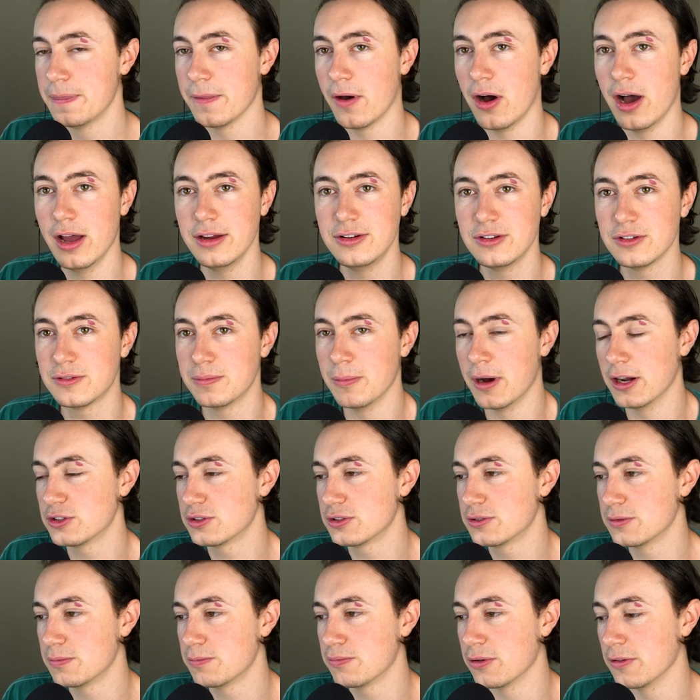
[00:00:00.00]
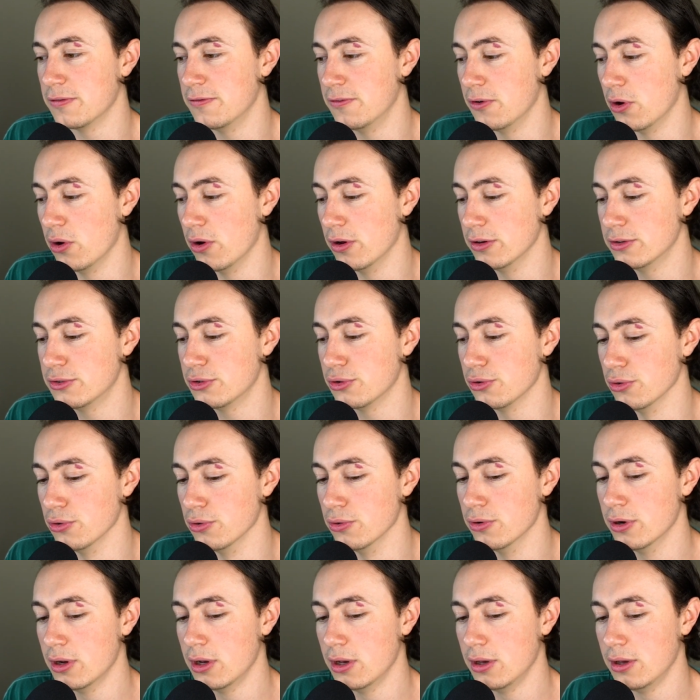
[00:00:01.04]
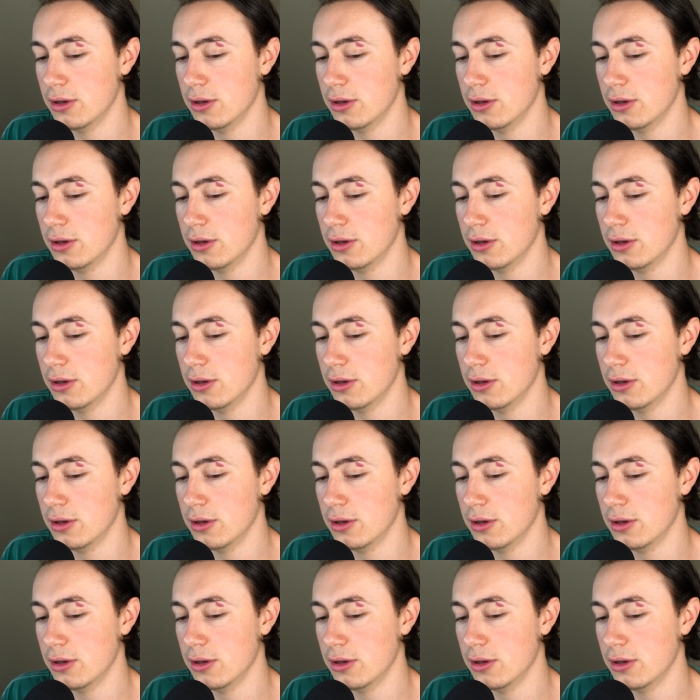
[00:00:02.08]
I just much prefer to